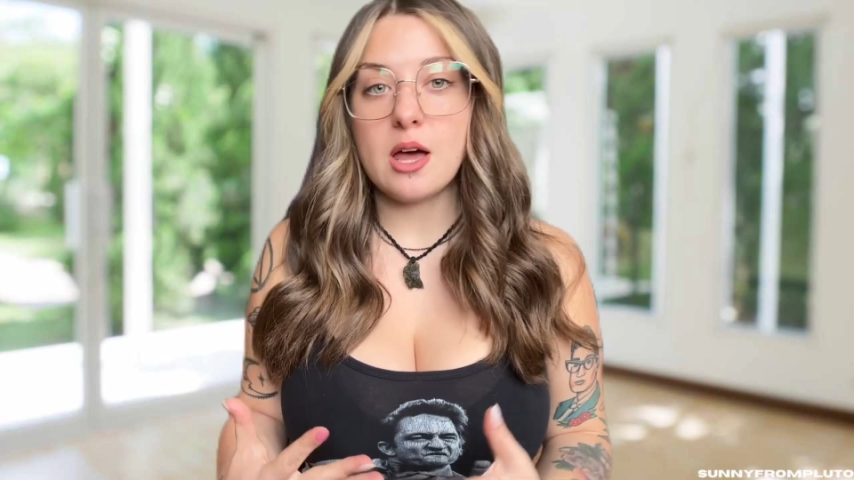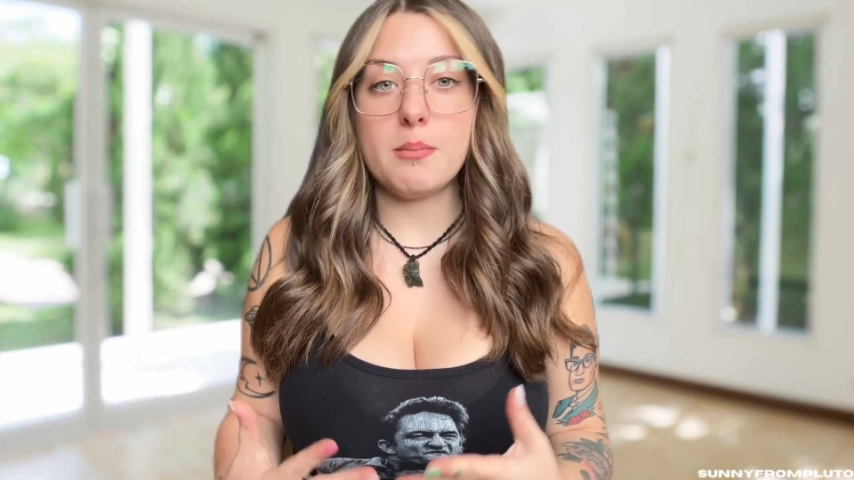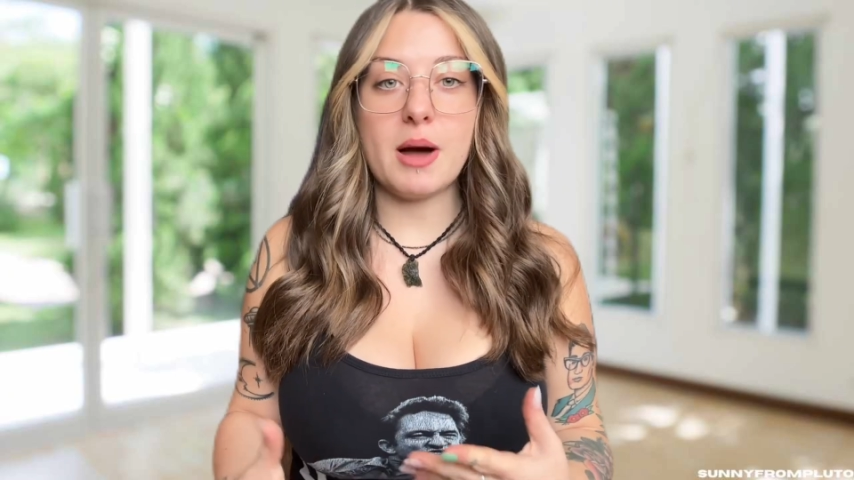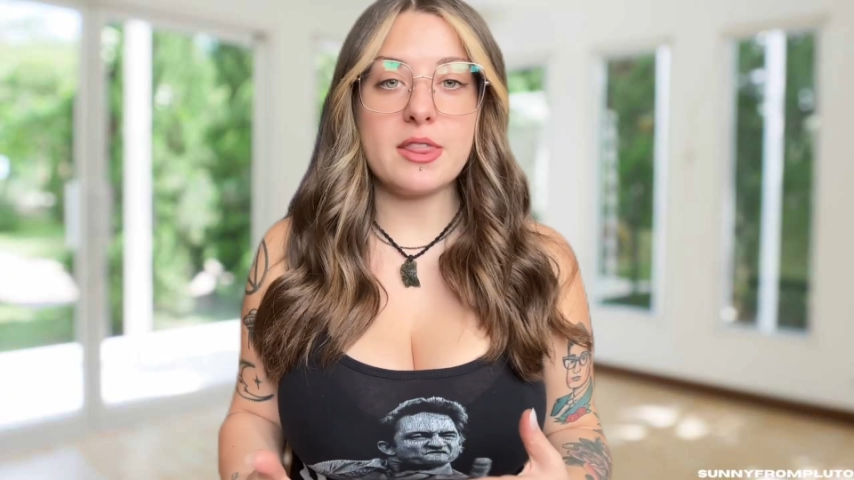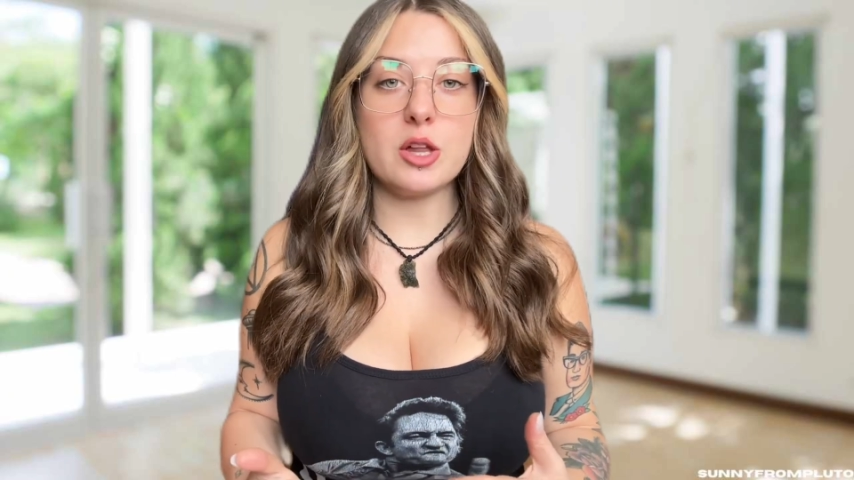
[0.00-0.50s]

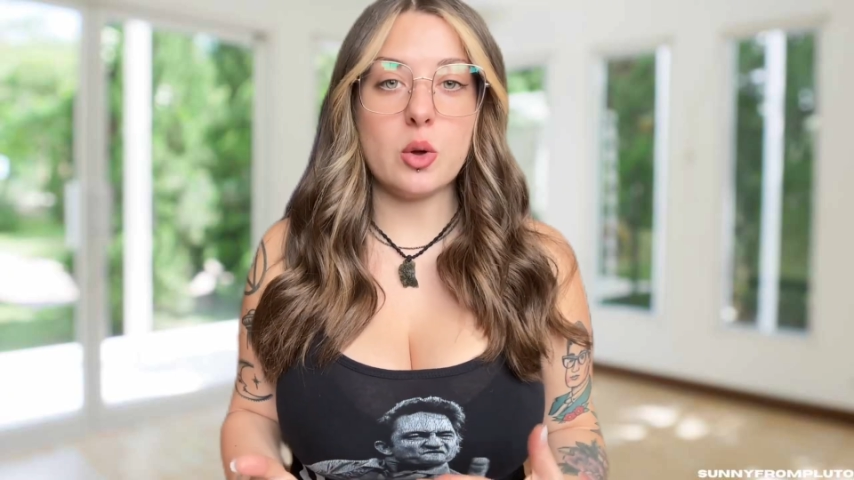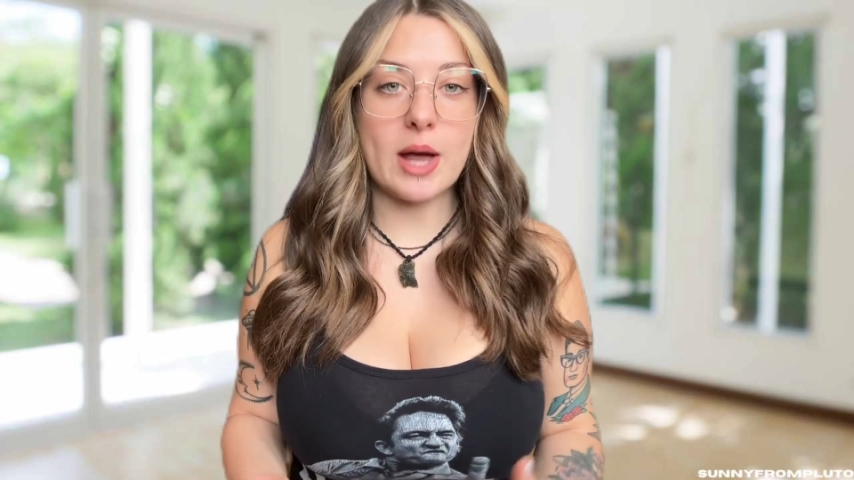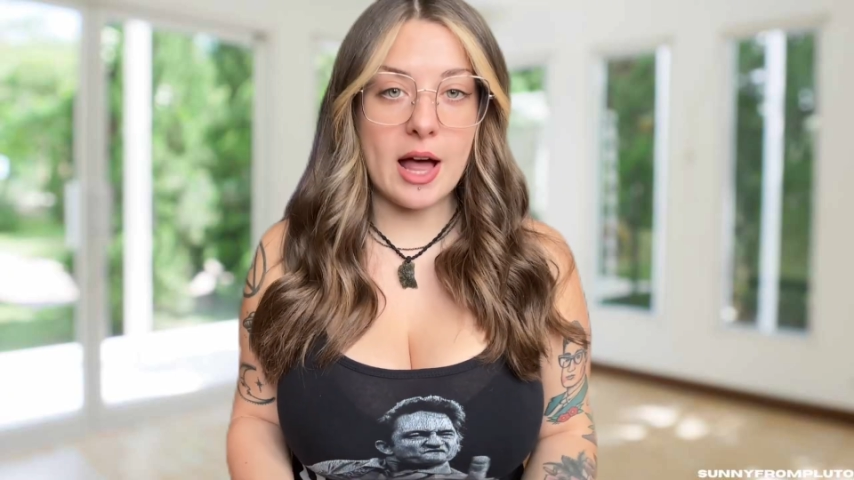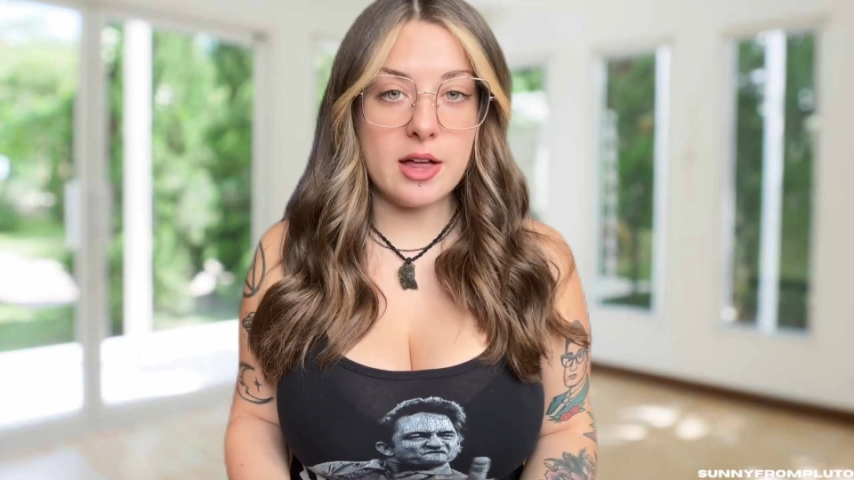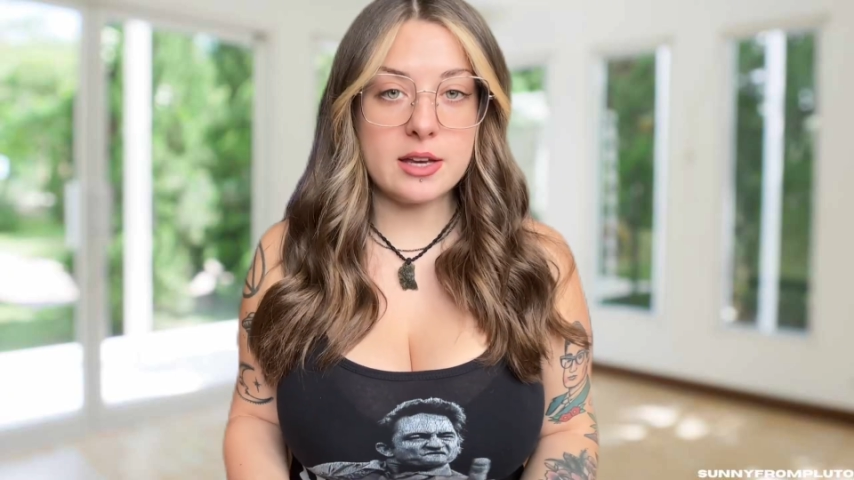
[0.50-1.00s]
by the
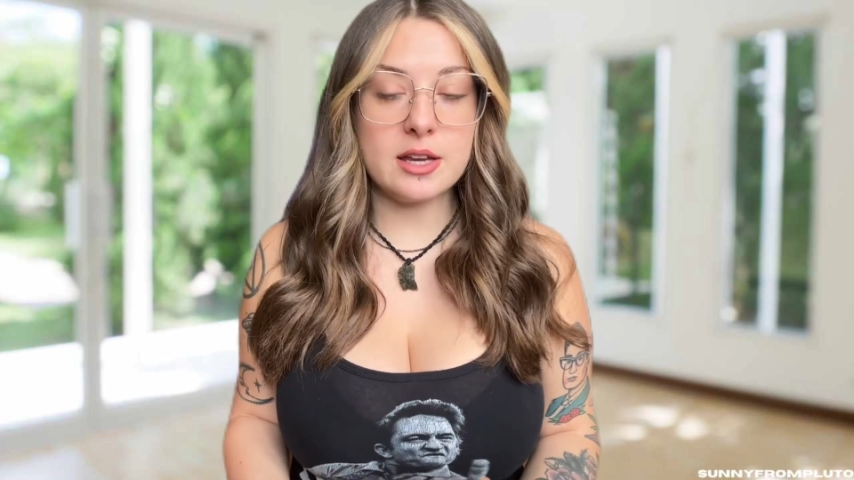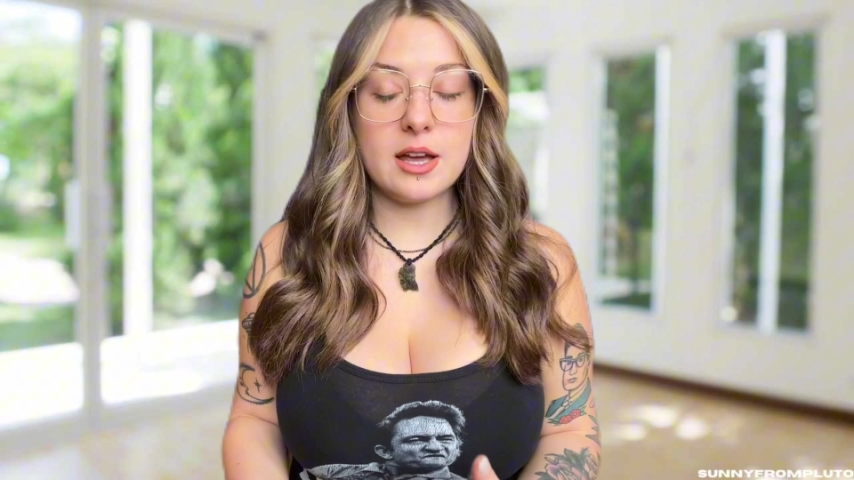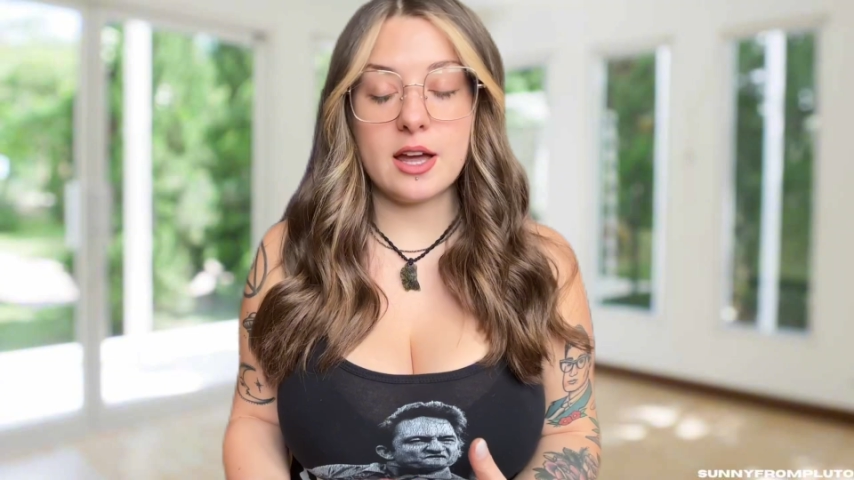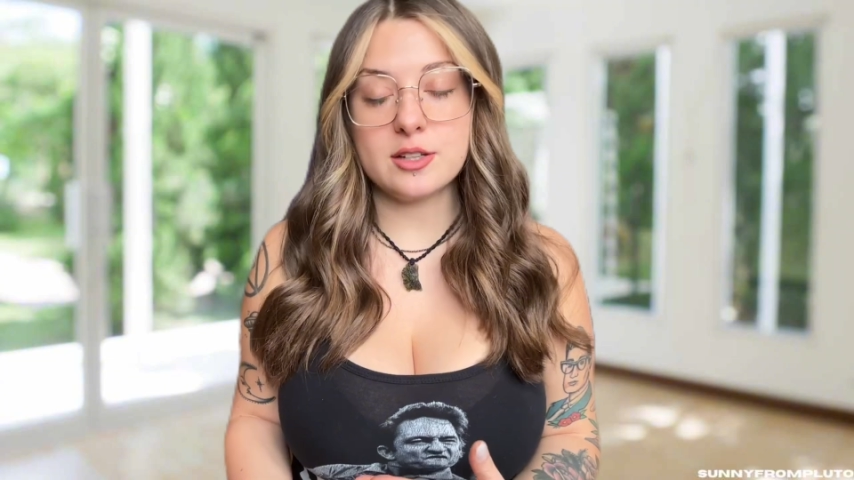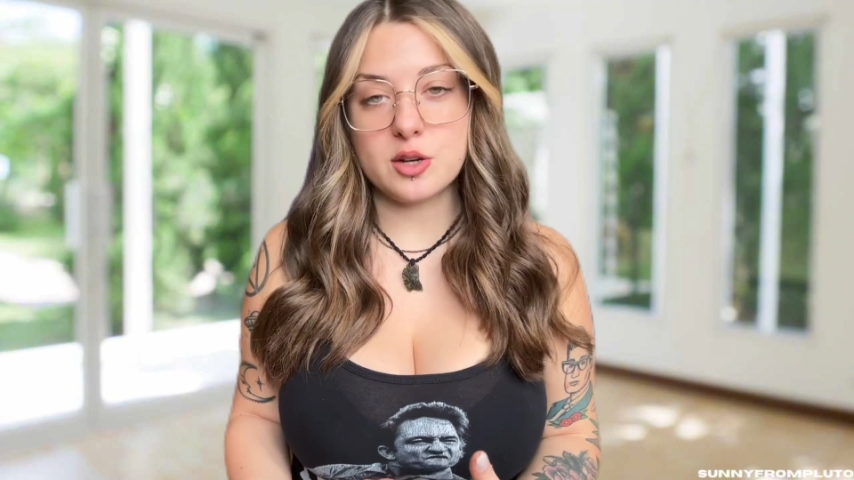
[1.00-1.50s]
locality and